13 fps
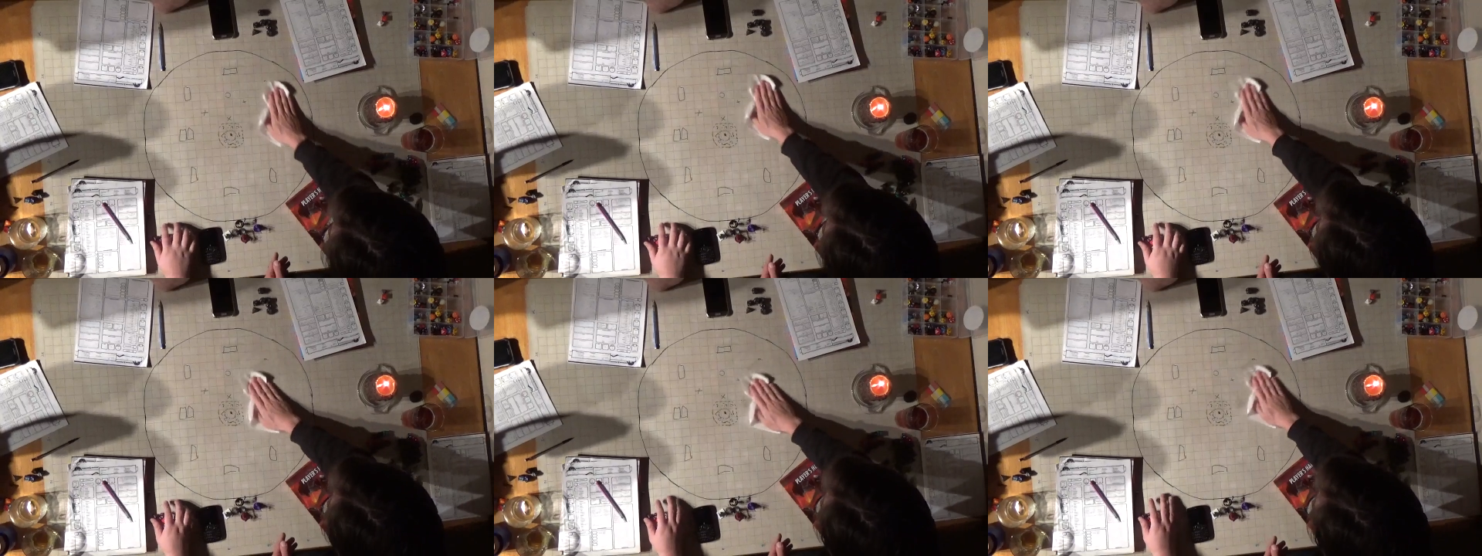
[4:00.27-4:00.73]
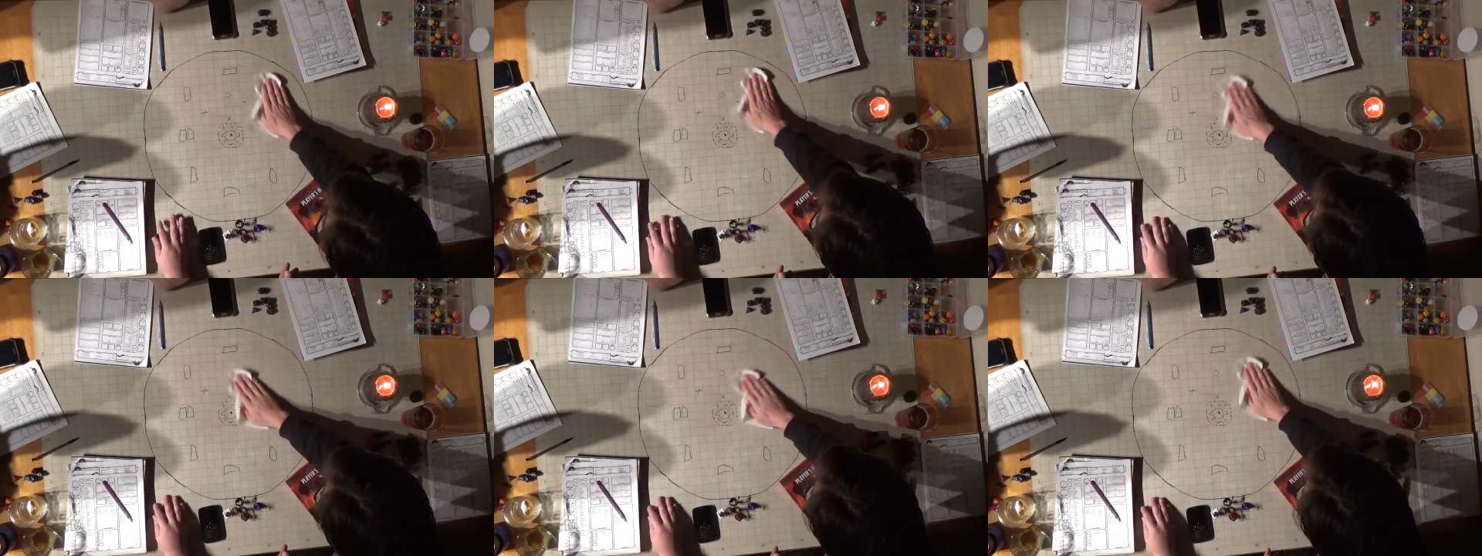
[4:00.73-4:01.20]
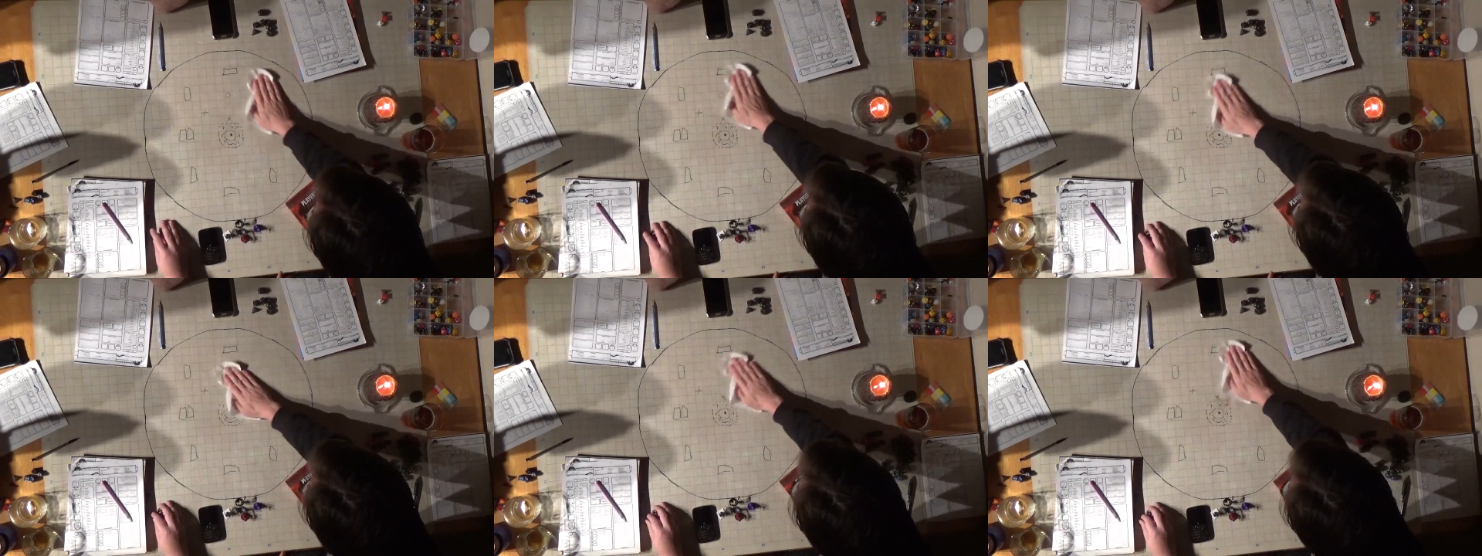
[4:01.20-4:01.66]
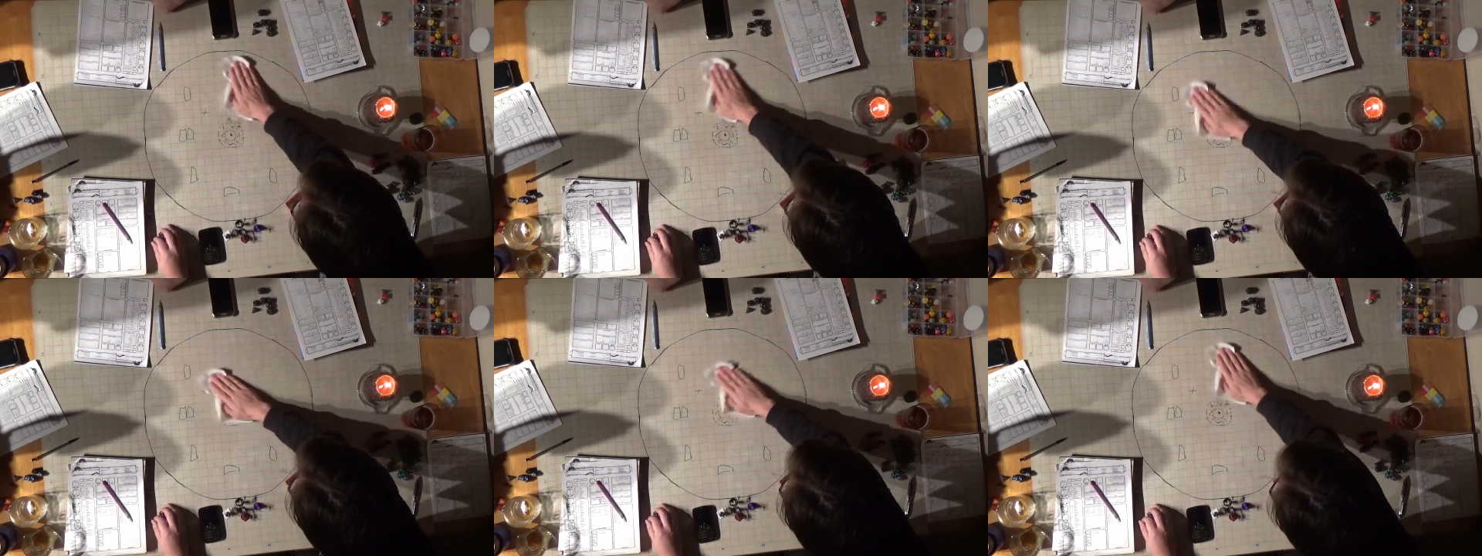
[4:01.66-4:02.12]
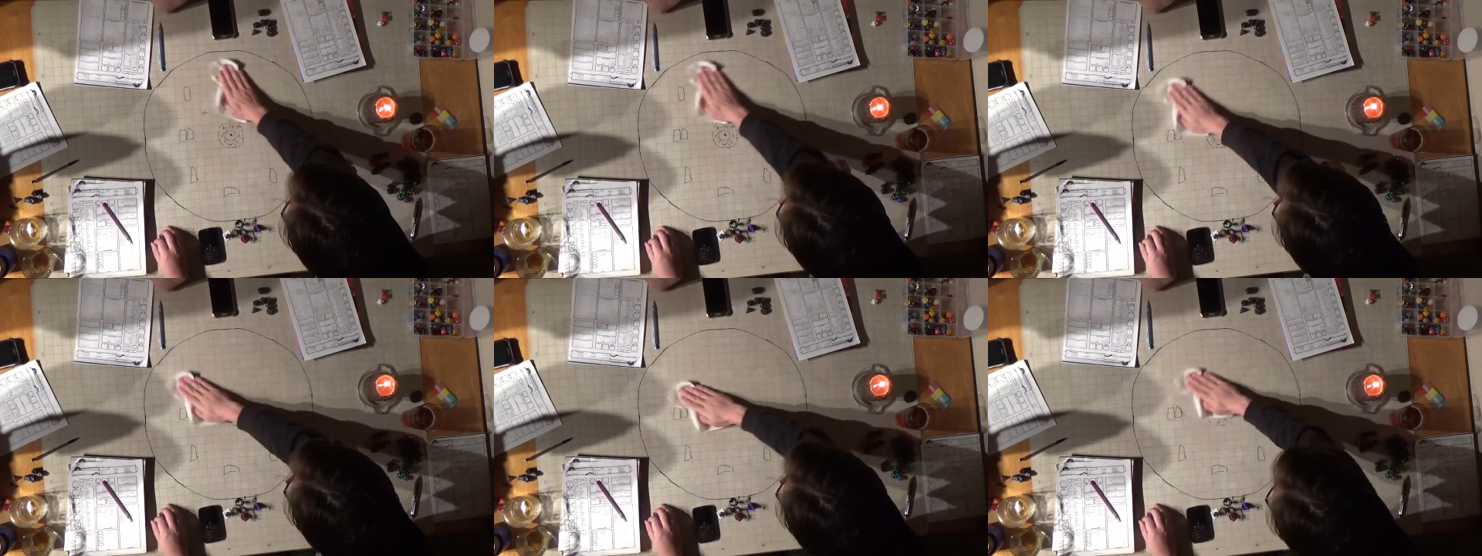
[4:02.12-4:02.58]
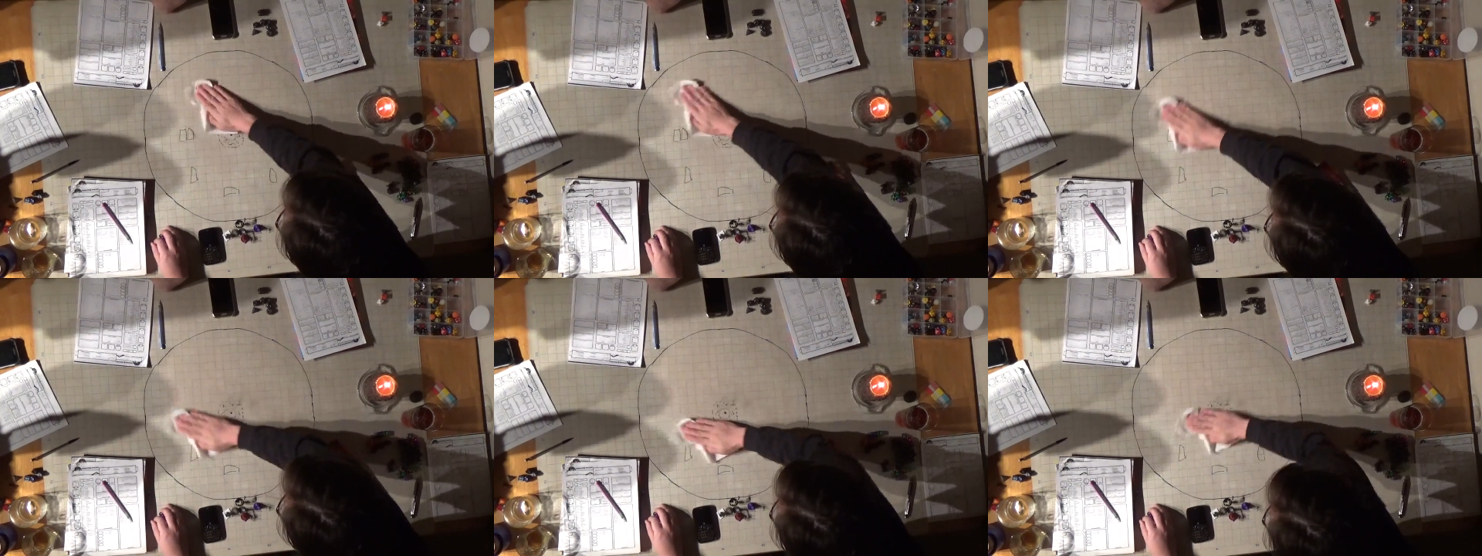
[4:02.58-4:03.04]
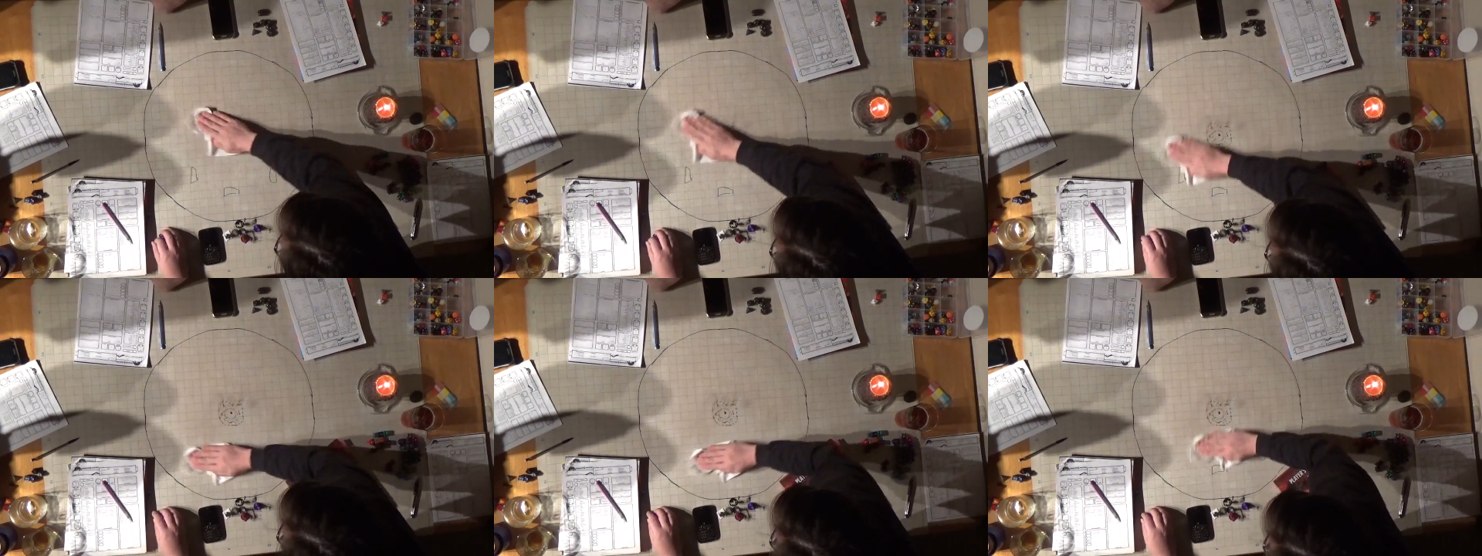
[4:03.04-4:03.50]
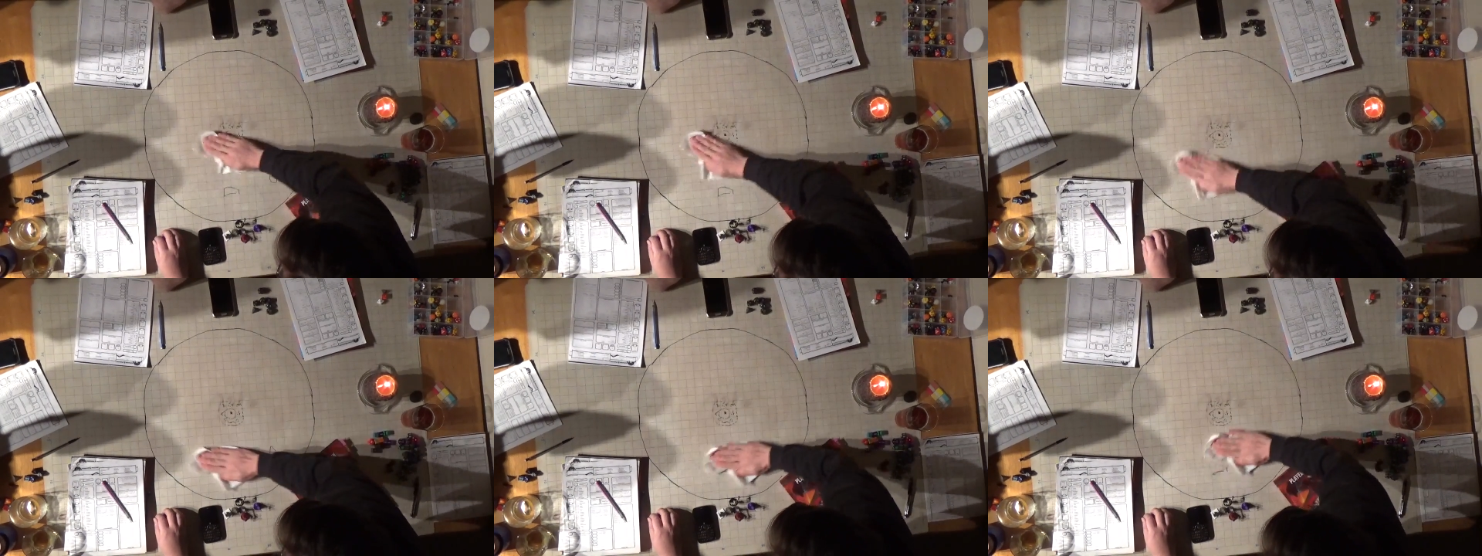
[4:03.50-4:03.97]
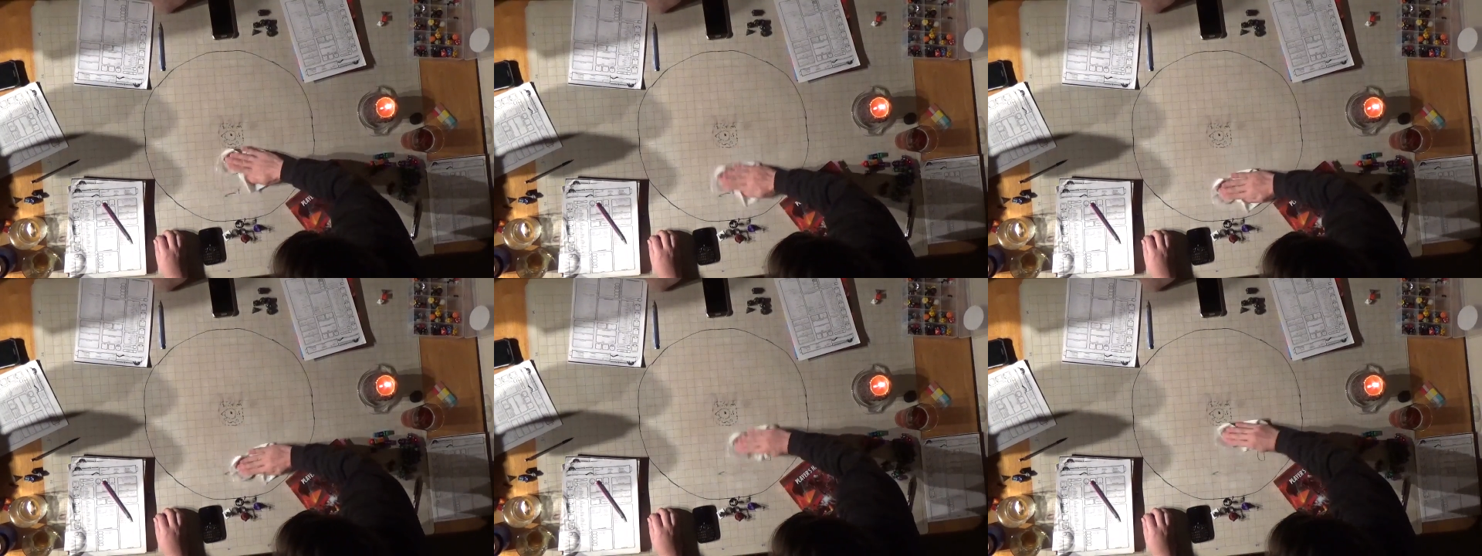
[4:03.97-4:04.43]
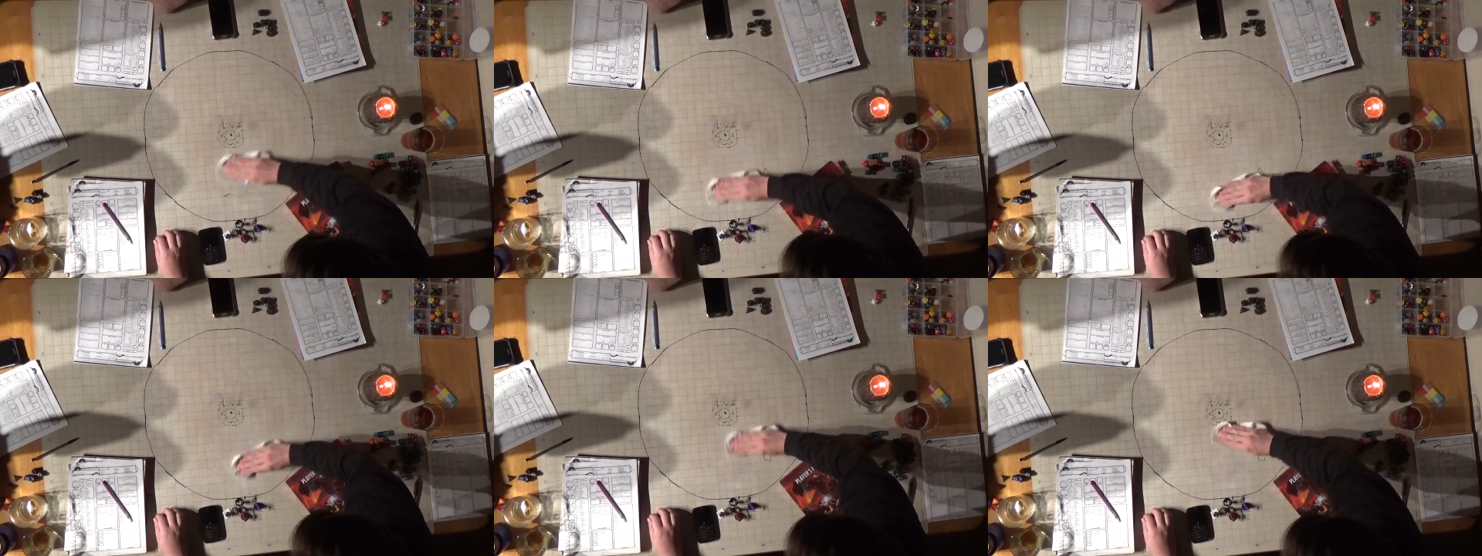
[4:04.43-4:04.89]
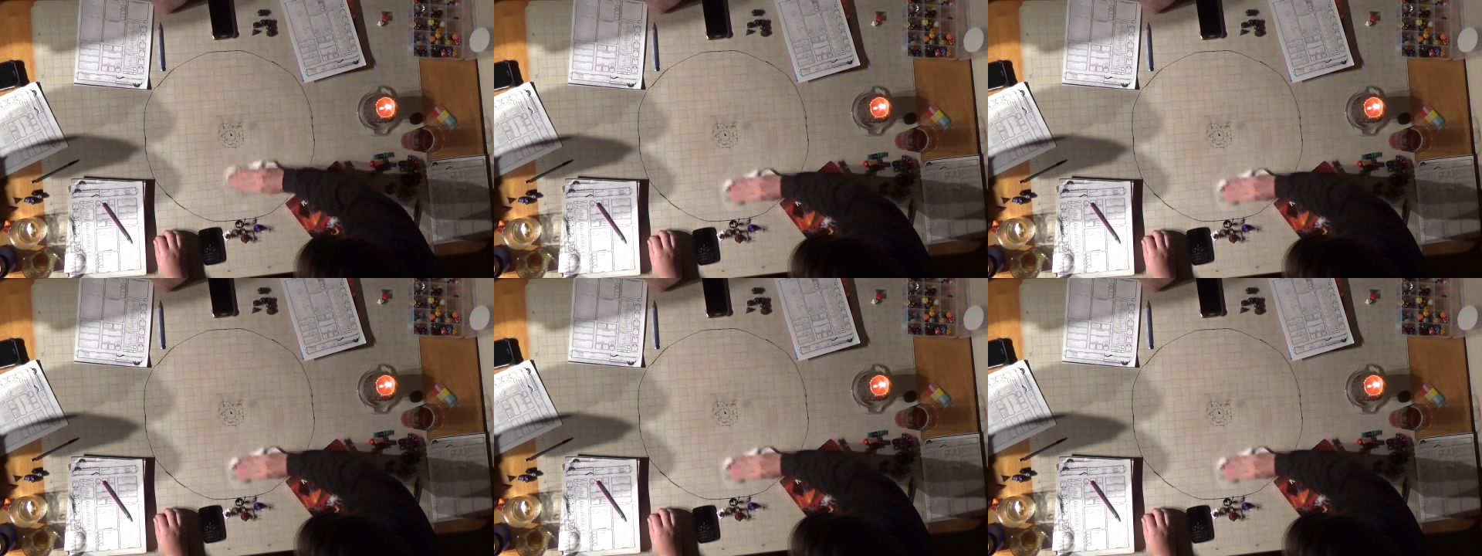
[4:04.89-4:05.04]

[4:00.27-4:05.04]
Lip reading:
(no speaker visible)